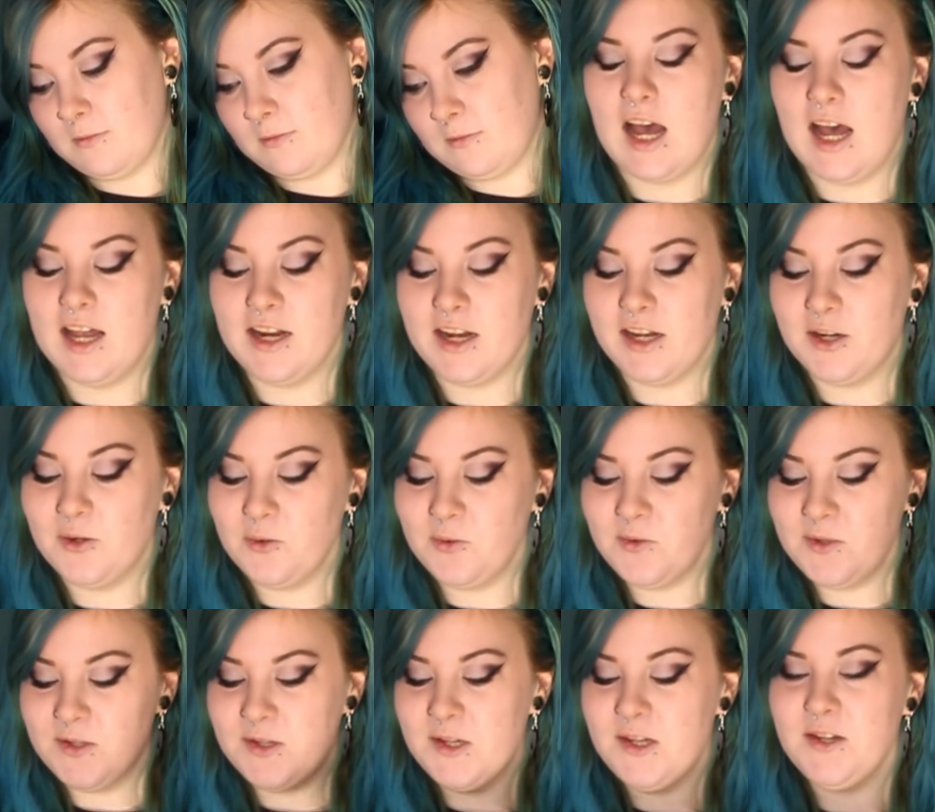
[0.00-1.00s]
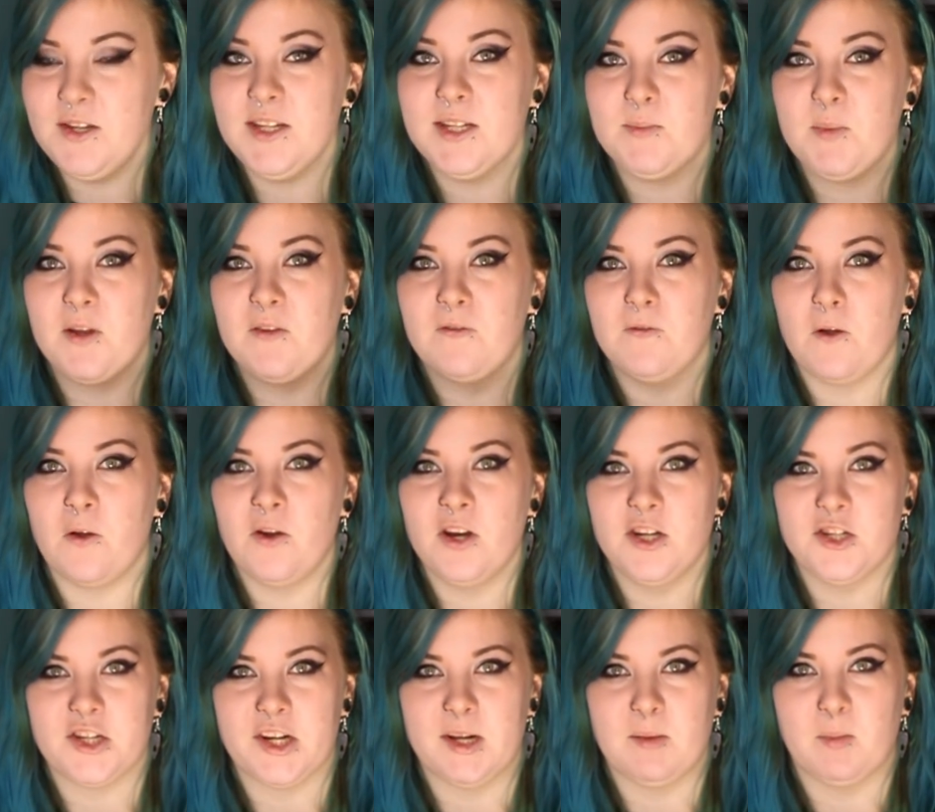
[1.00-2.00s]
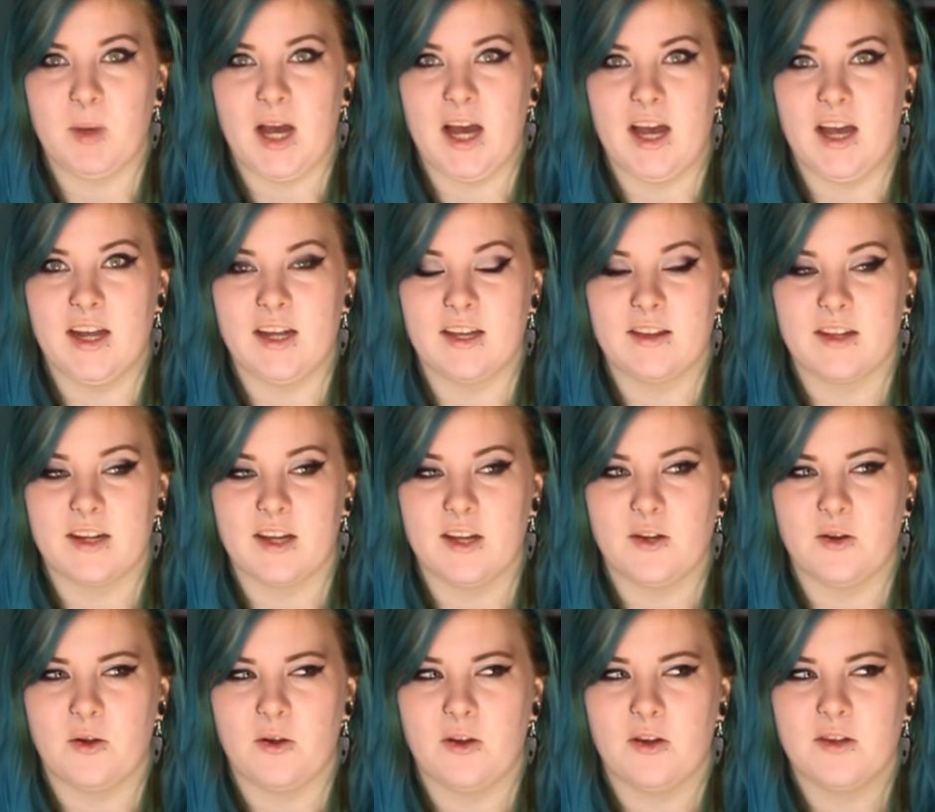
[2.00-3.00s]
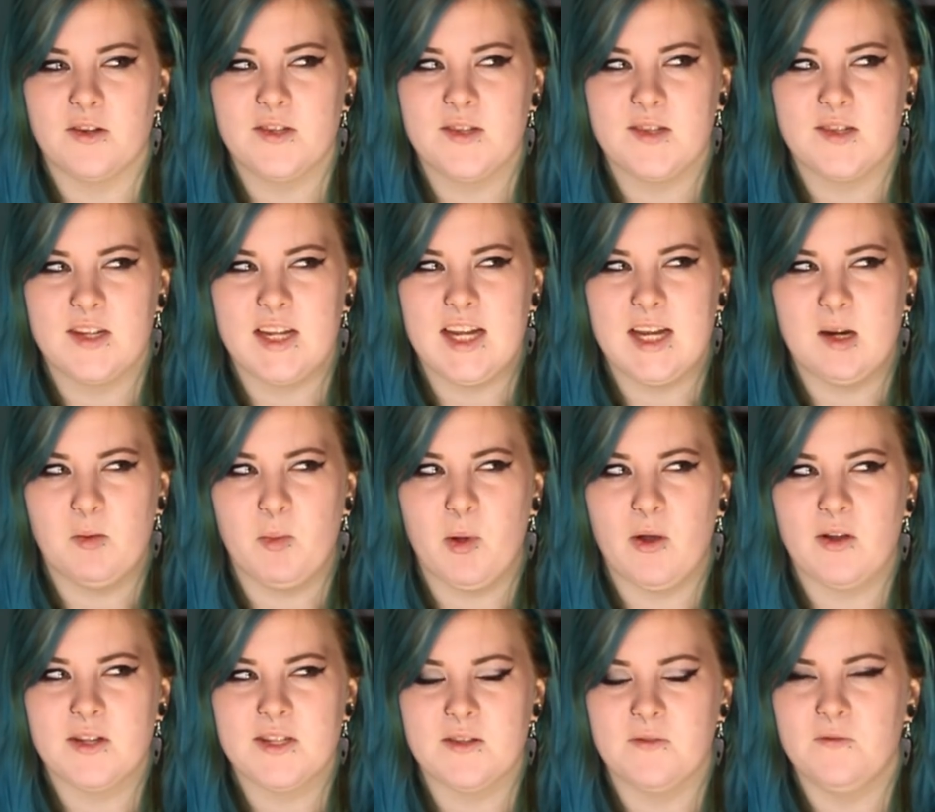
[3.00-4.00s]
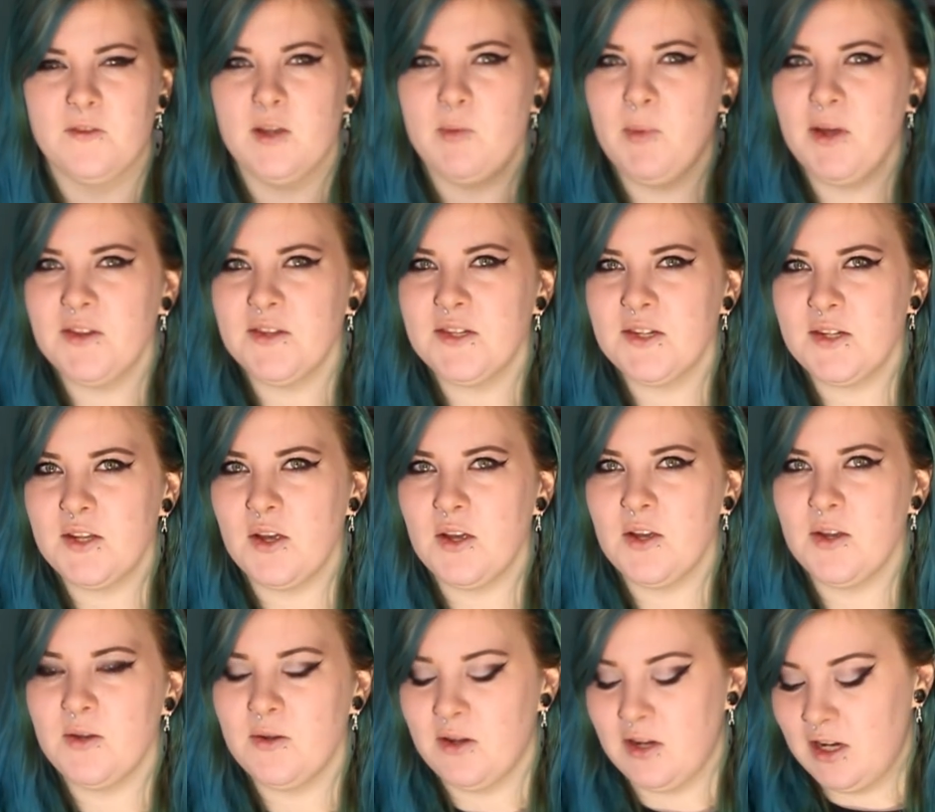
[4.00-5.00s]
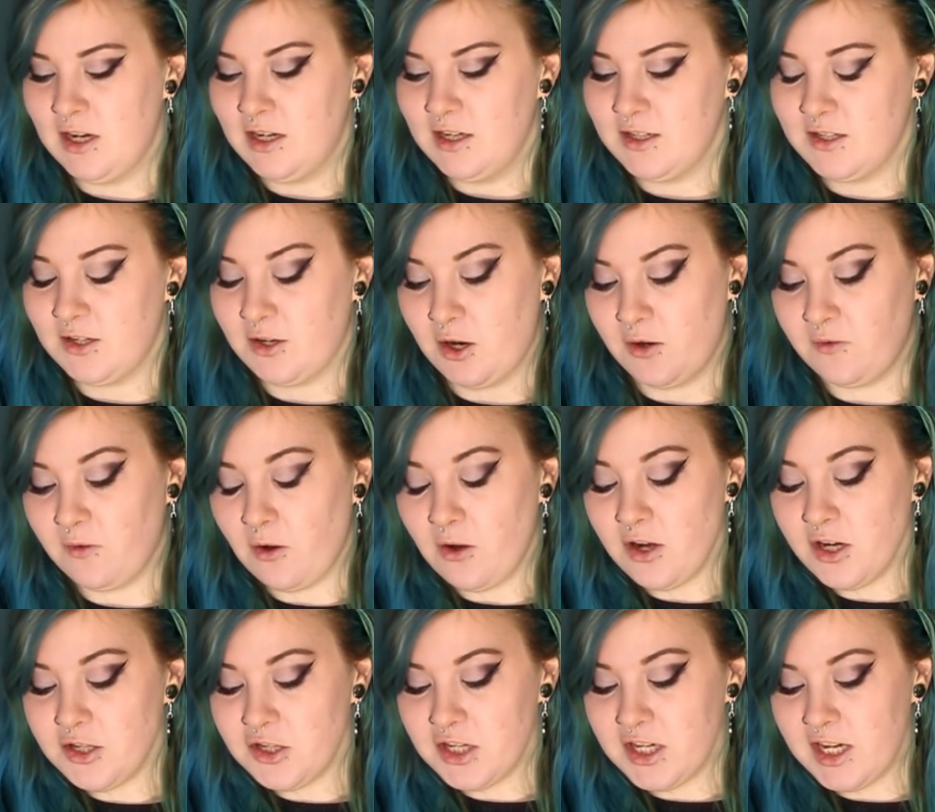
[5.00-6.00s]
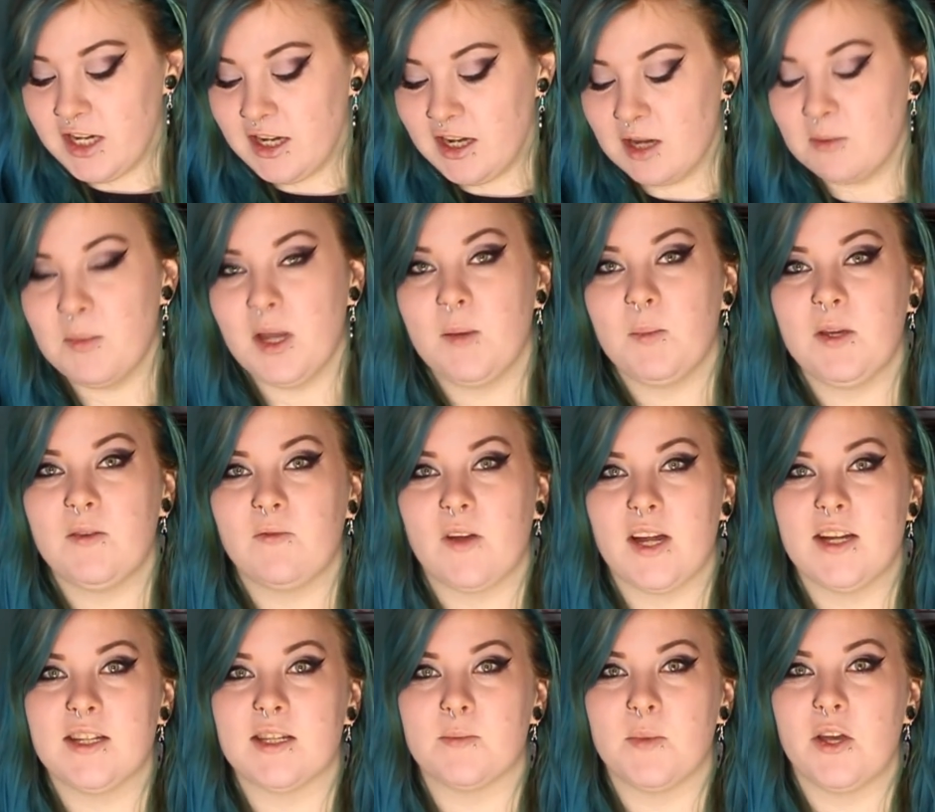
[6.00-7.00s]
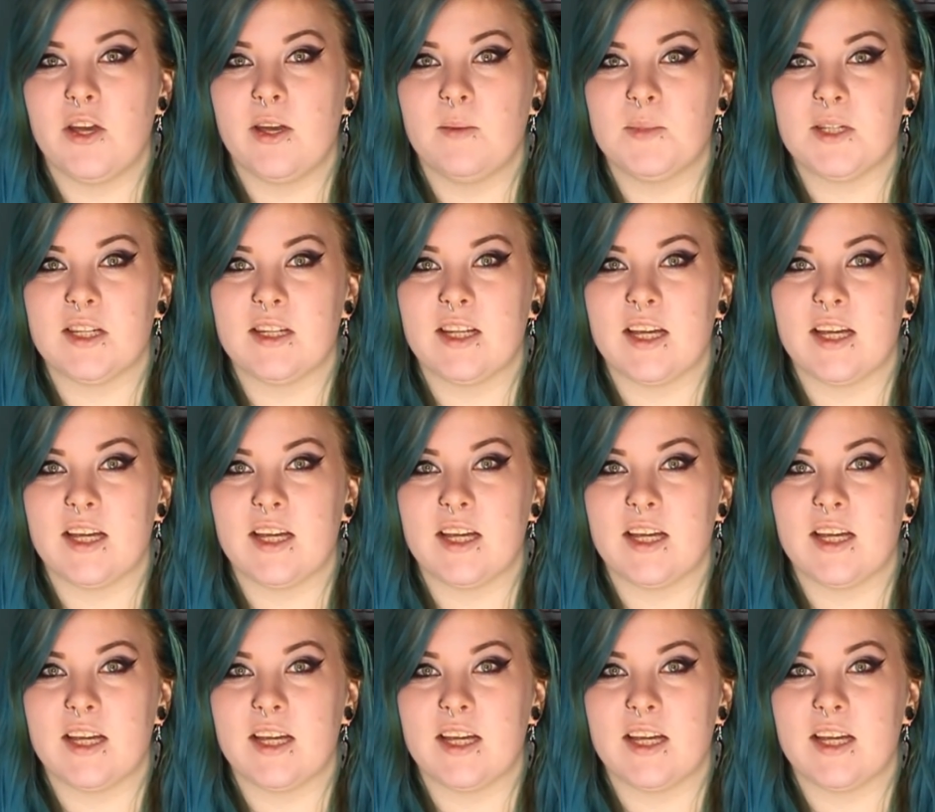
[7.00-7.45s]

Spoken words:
And I can also use my foraging bag that I got in a box a few months ago to go foraging and maybe find some herbs and